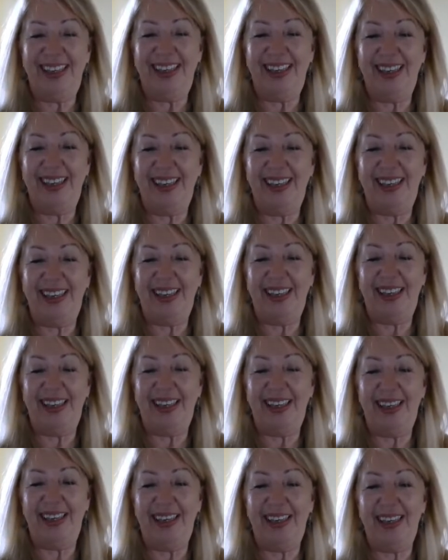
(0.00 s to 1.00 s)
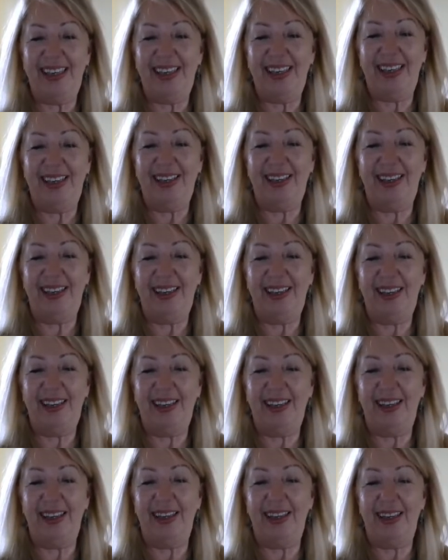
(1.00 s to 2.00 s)

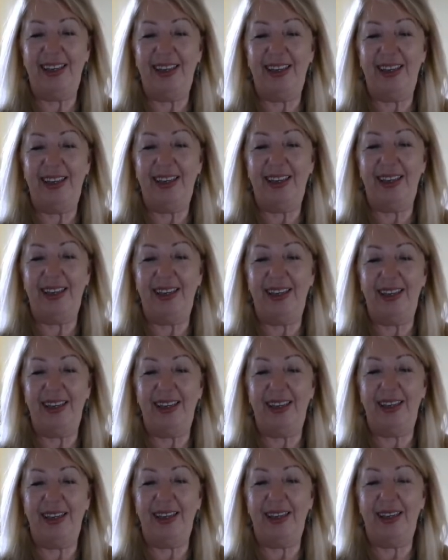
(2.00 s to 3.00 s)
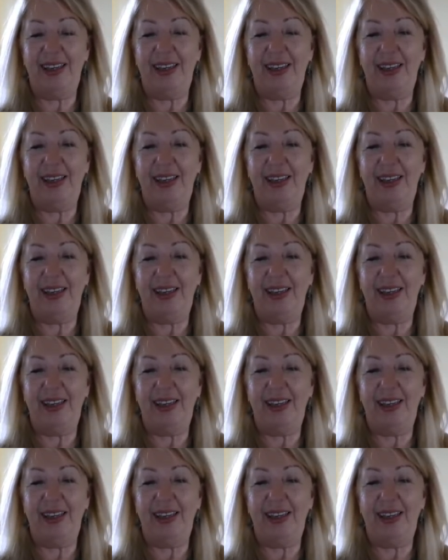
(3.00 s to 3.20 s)
This person isn't speaking.